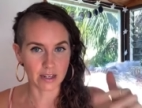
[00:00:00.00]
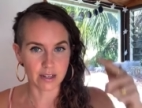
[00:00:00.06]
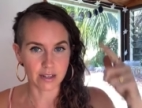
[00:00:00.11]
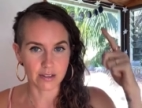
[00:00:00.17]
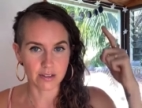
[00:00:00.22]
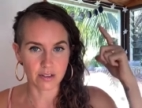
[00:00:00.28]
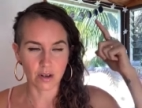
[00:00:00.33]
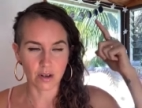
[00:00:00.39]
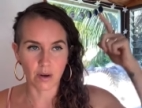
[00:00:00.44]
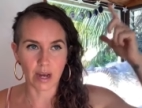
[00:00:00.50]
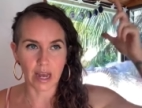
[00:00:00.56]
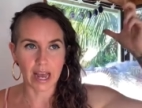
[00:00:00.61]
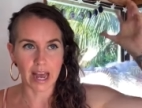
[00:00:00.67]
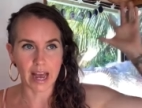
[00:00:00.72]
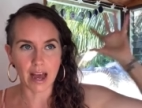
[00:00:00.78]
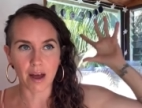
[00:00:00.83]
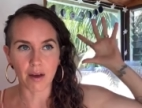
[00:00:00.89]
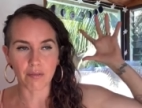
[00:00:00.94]
So I
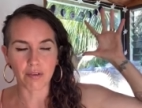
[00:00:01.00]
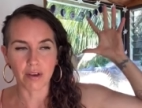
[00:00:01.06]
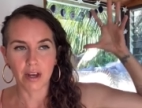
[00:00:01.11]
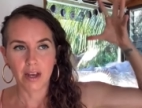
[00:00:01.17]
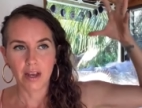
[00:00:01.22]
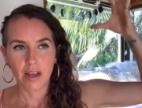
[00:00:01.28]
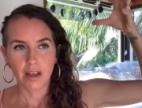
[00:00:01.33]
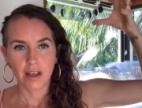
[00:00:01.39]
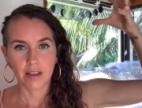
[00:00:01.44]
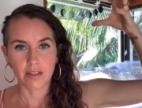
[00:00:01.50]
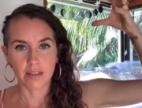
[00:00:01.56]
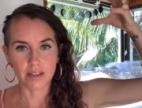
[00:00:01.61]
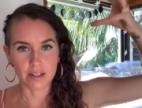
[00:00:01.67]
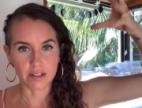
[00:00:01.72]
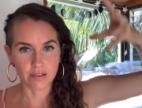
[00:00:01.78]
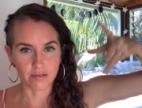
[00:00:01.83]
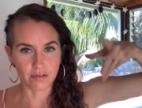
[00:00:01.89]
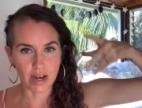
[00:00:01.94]
have the
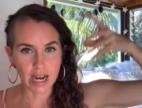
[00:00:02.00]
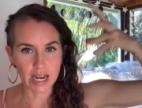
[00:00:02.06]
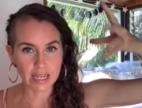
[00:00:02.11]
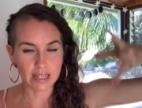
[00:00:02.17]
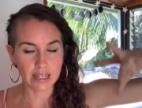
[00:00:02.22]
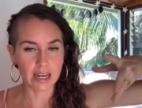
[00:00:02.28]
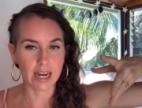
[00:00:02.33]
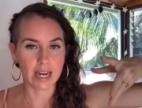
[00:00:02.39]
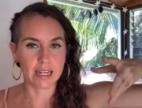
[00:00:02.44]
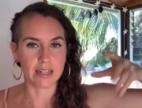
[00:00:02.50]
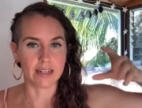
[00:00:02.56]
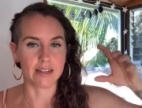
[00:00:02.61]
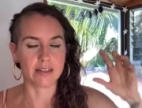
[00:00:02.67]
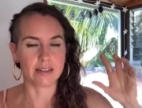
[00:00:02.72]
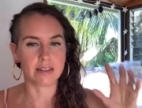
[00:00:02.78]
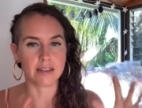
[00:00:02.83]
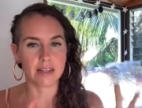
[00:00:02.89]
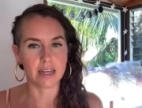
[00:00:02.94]
divine guidance
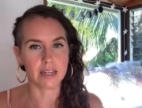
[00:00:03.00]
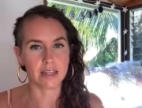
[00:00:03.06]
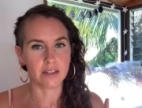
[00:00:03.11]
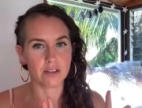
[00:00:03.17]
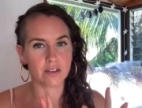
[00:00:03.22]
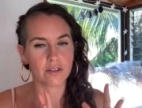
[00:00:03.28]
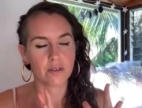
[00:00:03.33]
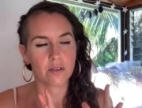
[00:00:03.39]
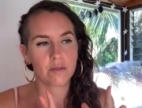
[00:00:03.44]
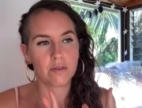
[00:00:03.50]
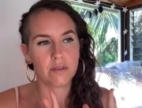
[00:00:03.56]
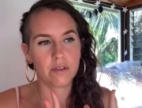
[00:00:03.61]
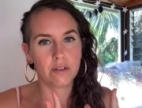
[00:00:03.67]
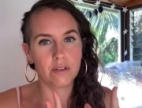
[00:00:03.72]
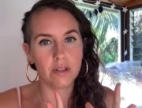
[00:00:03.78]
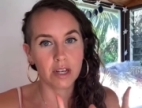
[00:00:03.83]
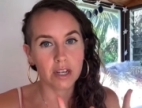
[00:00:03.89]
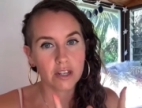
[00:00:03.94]
that is
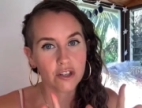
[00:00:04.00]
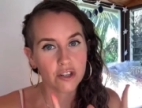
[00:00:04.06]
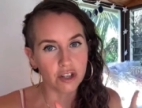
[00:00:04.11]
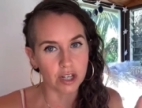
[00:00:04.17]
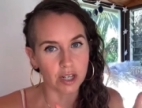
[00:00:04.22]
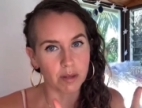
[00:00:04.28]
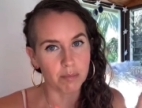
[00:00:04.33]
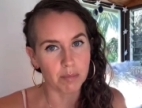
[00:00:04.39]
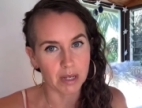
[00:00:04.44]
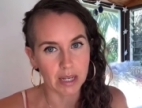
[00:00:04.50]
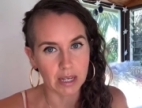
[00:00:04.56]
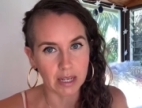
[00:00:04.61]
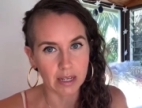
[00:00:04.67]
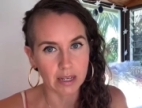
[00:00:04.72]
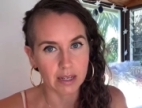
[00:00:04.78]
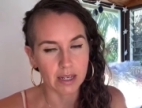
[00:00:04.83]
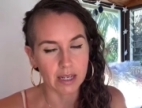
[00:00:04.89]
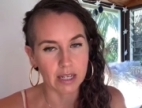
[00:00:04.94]
nudging me
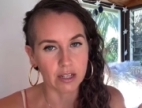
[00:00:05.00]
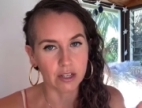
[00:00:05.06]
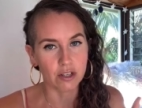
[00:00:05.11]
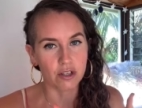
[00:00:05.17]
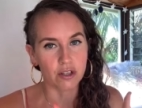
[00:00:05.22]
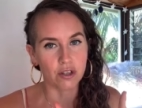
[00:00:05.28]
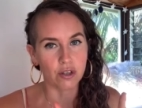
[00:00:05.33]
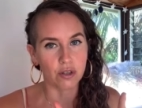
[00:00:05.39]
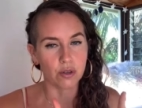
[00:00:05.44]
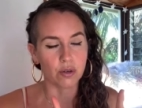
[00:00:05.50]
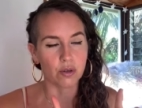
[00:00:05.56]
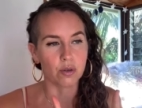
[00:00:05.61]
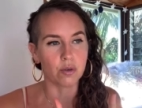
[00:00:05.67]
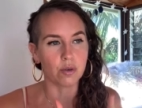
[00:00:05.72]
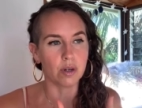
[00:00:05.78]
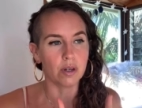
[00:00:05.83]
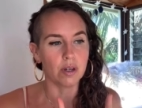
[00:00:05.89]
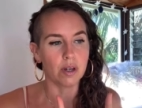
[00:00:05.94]
into
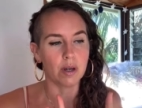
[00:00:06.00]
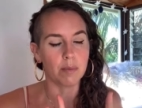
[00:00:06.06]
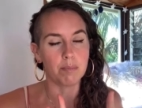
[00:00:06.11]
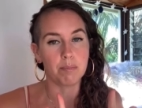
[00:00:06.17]
a